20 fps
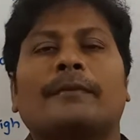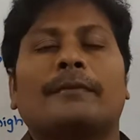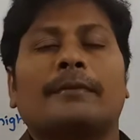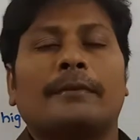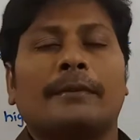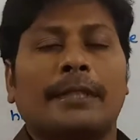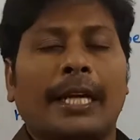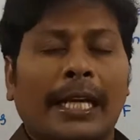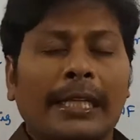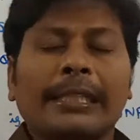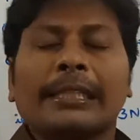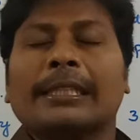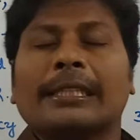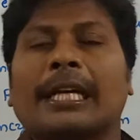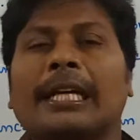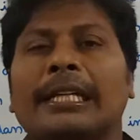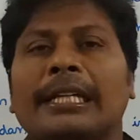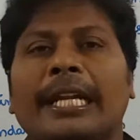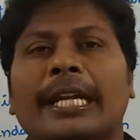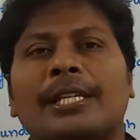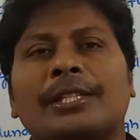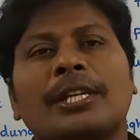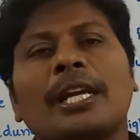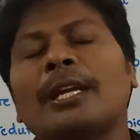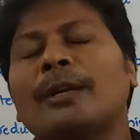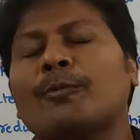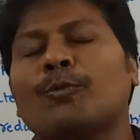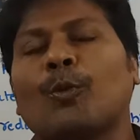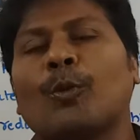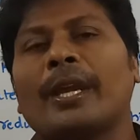That
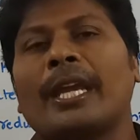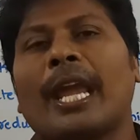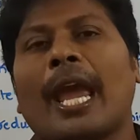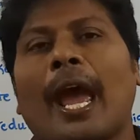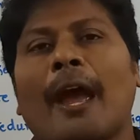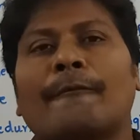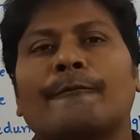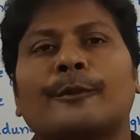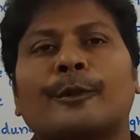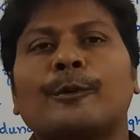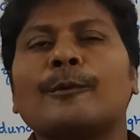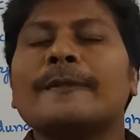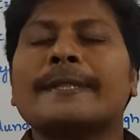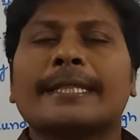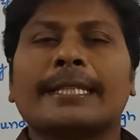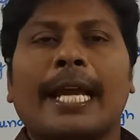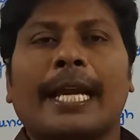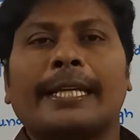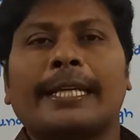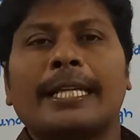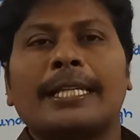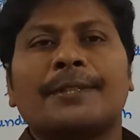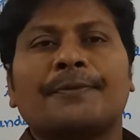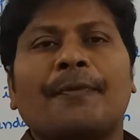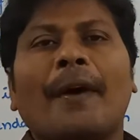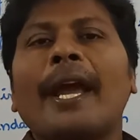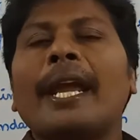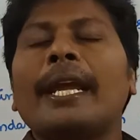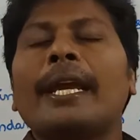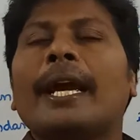condition we have to
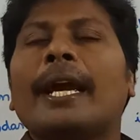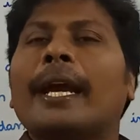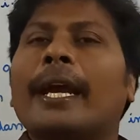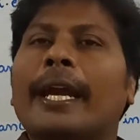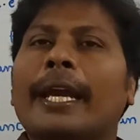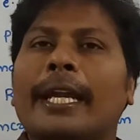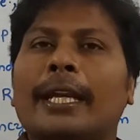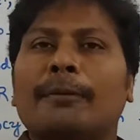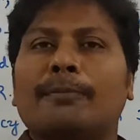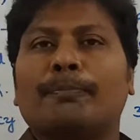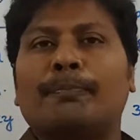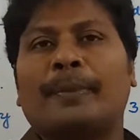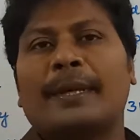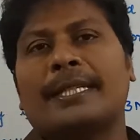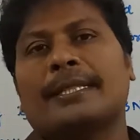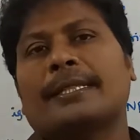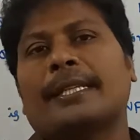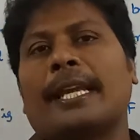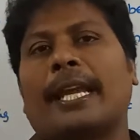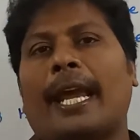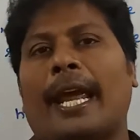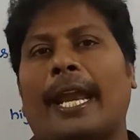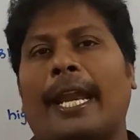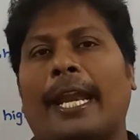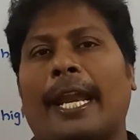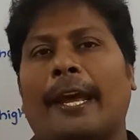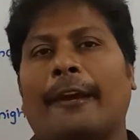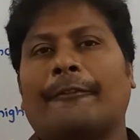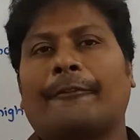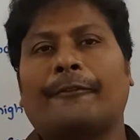satisfy in
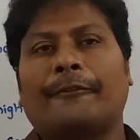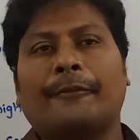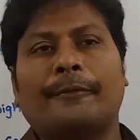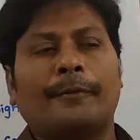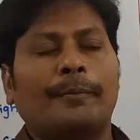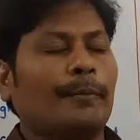BCNF.